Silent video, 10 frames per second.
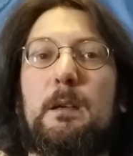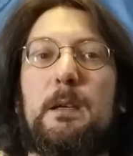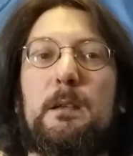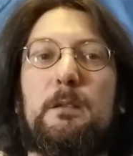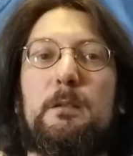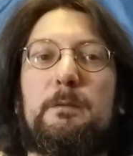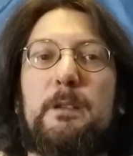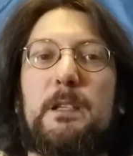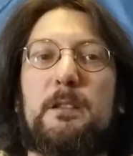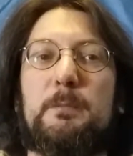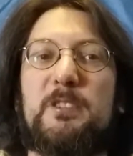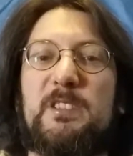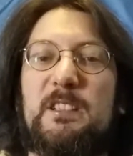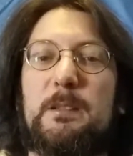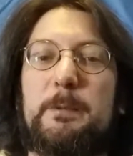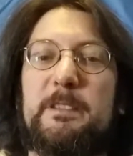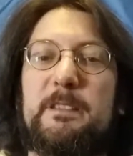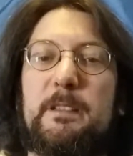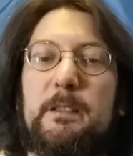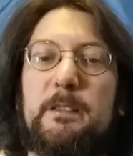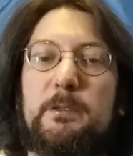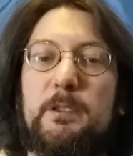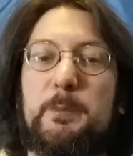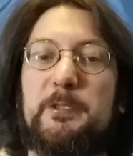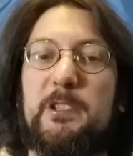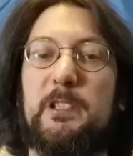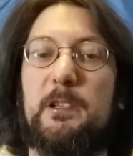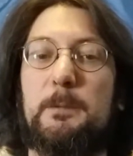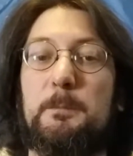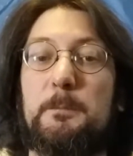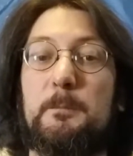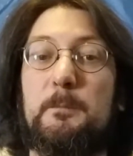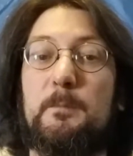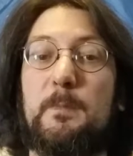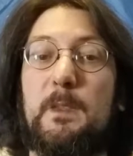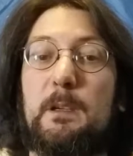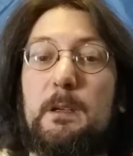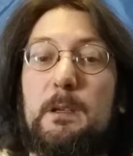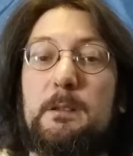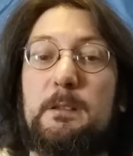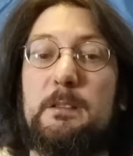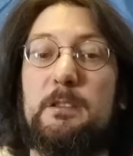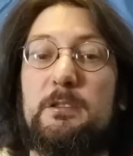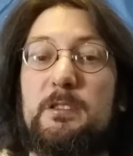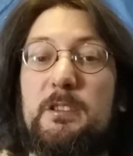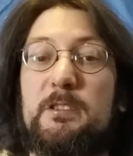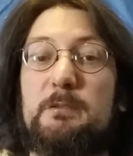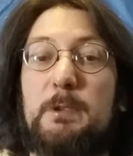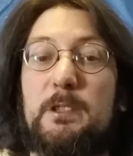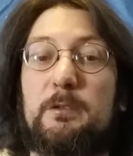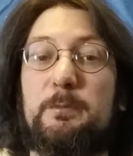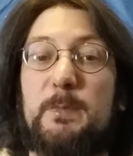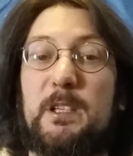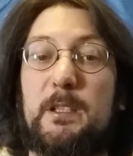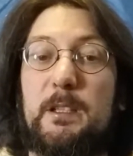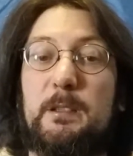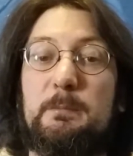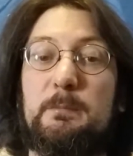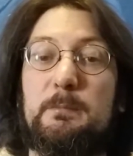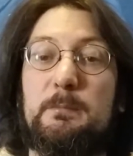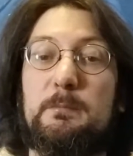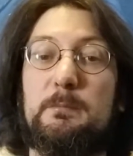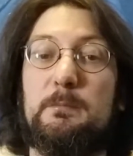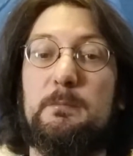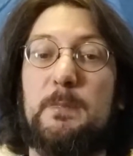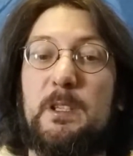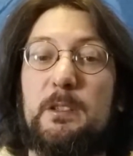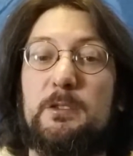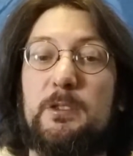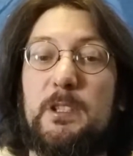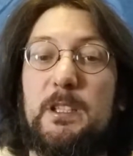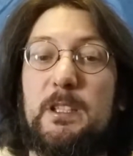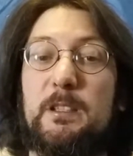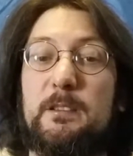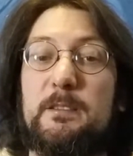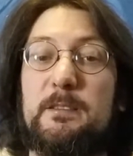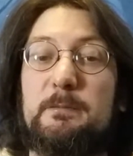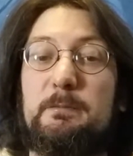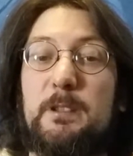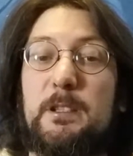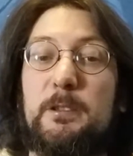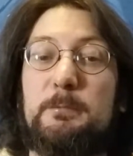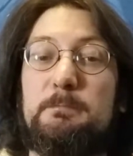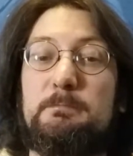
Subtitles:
Hello, welcome to the C.H.A.B.I.S YouTube channel. This is just one of my shenanigans video.